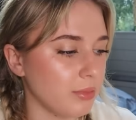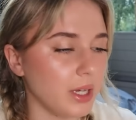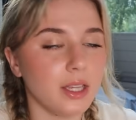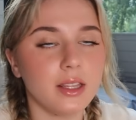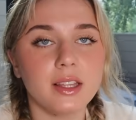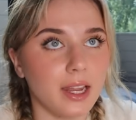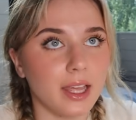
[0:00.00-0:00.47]

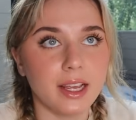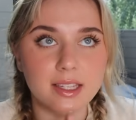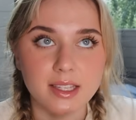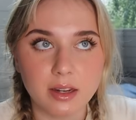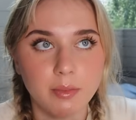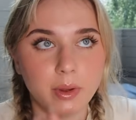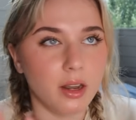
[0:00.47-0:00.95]
but like I
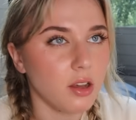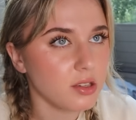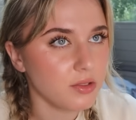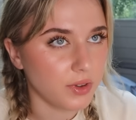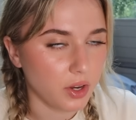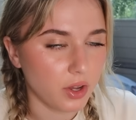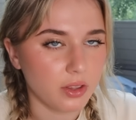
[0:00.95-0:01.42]
said in my
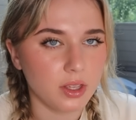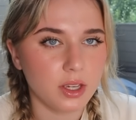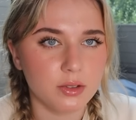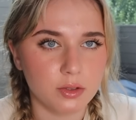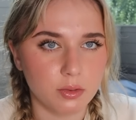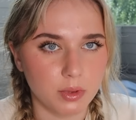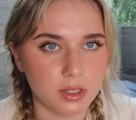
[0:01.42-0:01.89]
last video, I think I
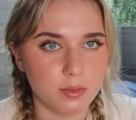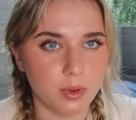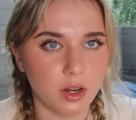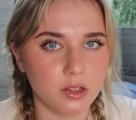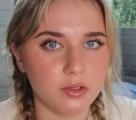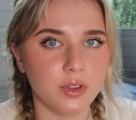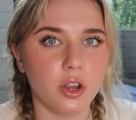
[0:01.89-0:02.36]
was talking about this in my
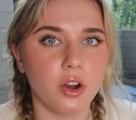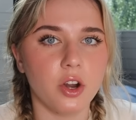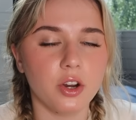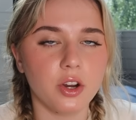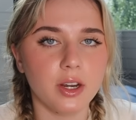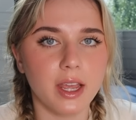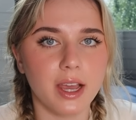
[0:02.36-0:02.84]
last video,
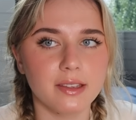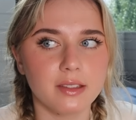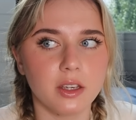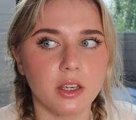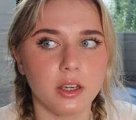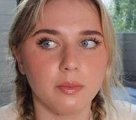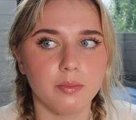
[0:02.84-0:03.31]
Ariana Grande has
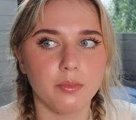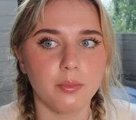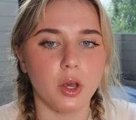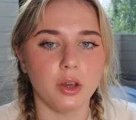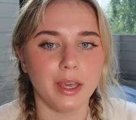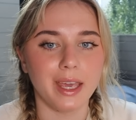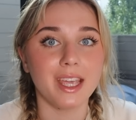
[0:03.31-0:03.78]
a,
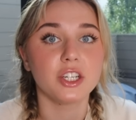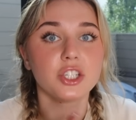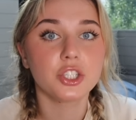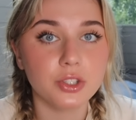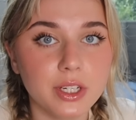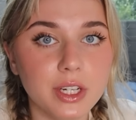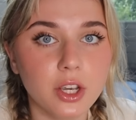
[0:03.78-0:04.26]
a
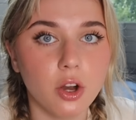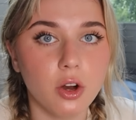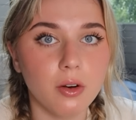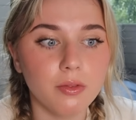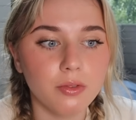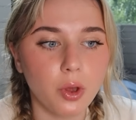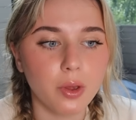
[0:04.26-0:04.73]
history
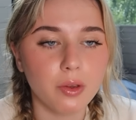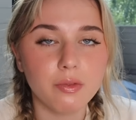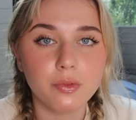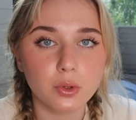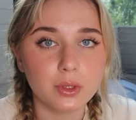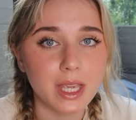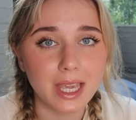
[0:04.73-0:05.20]
of going
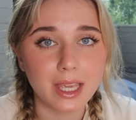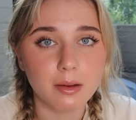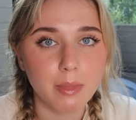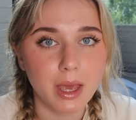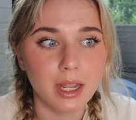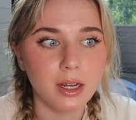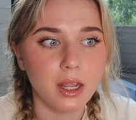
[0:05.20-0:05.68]
for
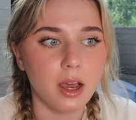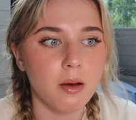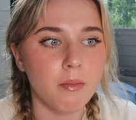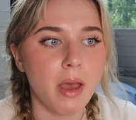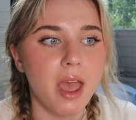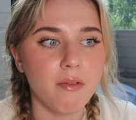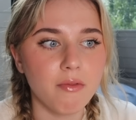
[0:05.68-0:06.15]
taken men.
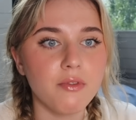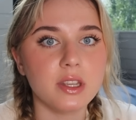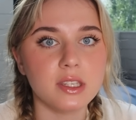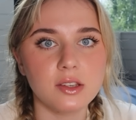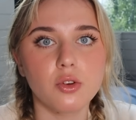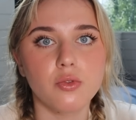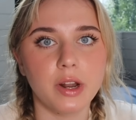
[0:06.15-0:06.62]
Um, every
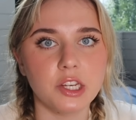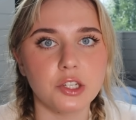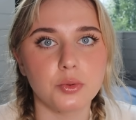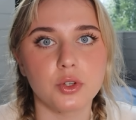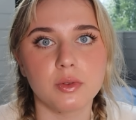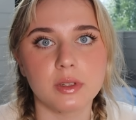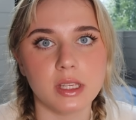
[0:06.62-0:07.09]
single
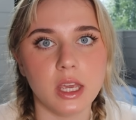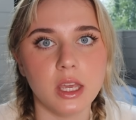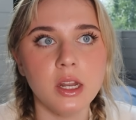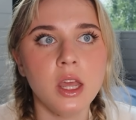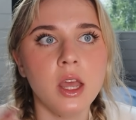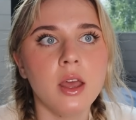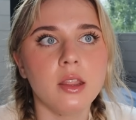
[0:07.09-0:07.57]
relationship she was
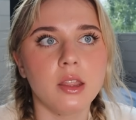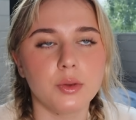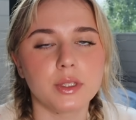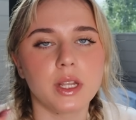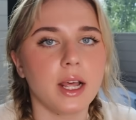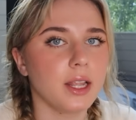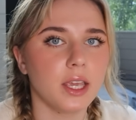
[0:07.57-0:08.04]
in, there
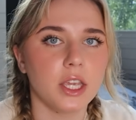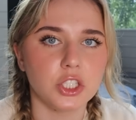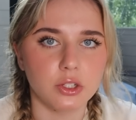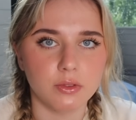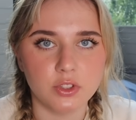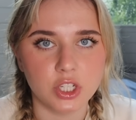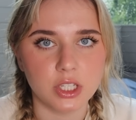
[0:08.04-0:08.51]
was an
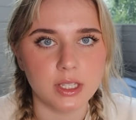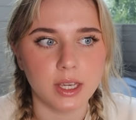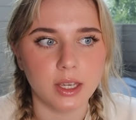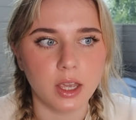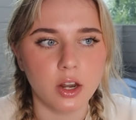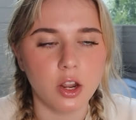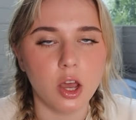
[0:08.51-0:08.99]
allegation of
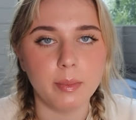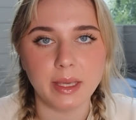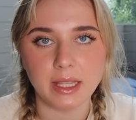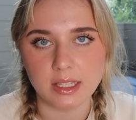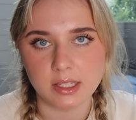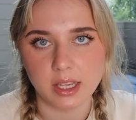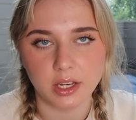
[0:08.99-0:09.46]
cheating and her
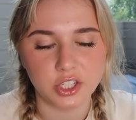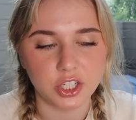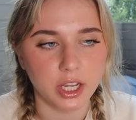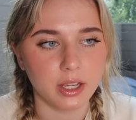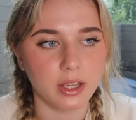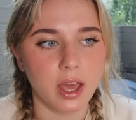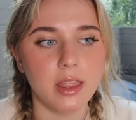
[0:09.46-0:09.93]
being the side
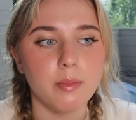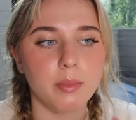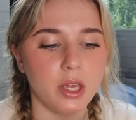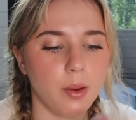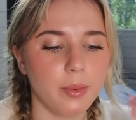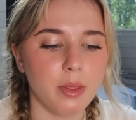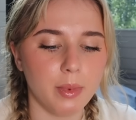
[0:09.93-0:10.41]
chick and then
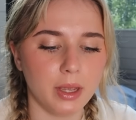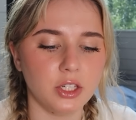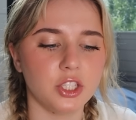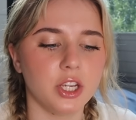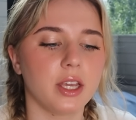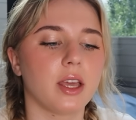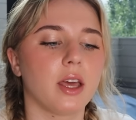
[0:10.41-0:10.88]
becoming the main
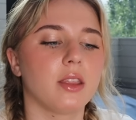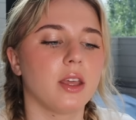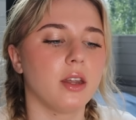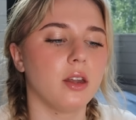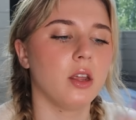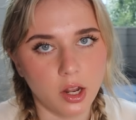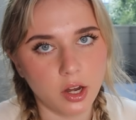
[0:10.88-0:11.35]
chick and
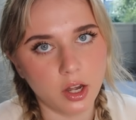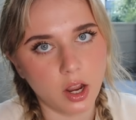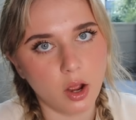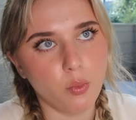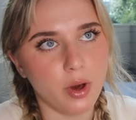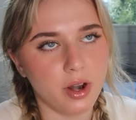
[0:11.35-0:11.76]
then yada yada,